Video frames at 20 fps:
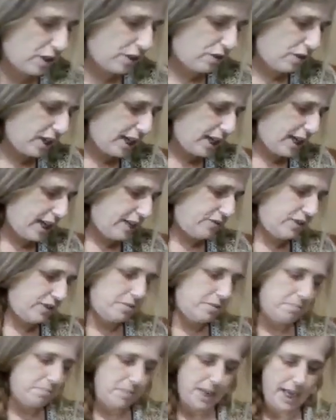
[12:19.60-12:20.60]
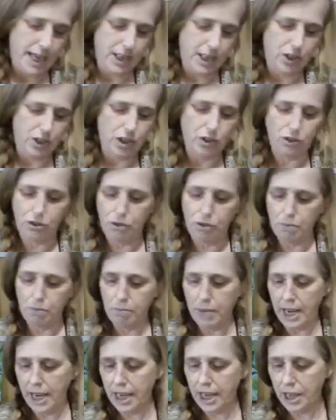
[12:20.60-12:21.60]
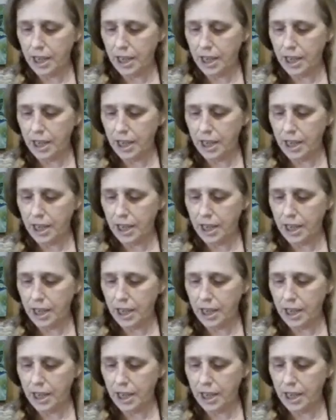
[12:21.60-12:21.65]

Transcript: Creative Companions, you may